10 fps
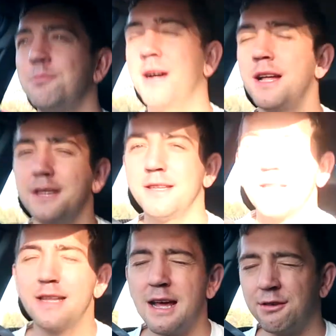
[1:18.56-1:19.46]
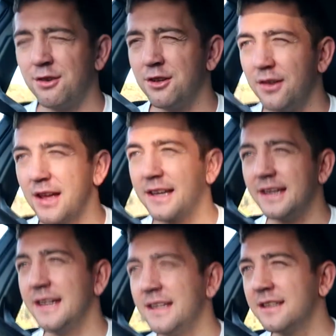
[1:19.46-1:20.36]
But it's actually not that
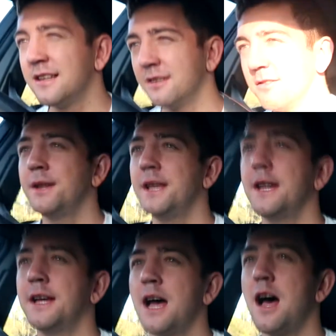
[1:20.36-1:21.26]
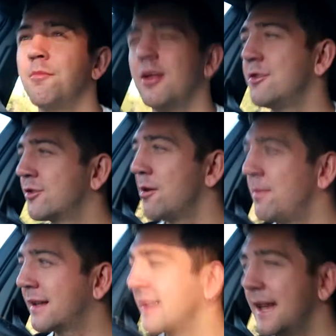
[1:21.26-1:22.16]
keen. But yeah, I'm like going
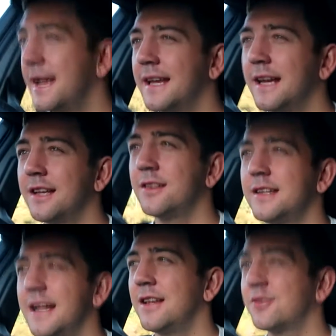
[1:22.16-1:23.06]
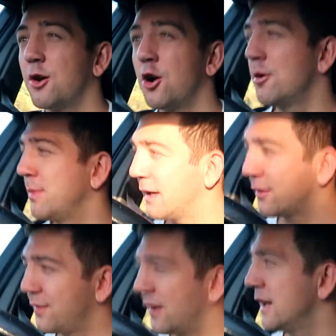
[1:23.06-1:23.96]
back to daycare today, so I hope he
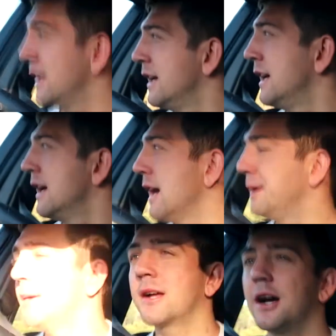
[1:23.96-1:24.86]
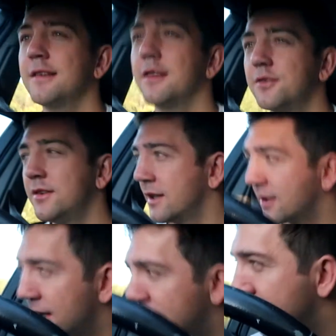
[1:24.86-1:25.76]
has fun. Anyway guys, I'll see you
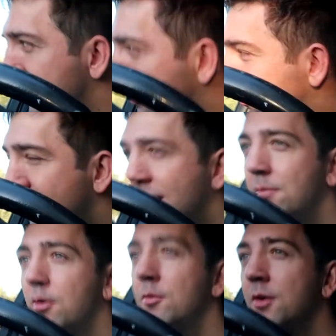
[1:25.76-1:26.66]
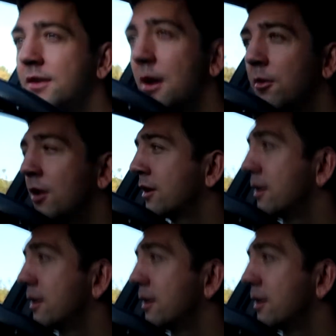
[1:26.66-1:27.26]
guys when I'm almost at work.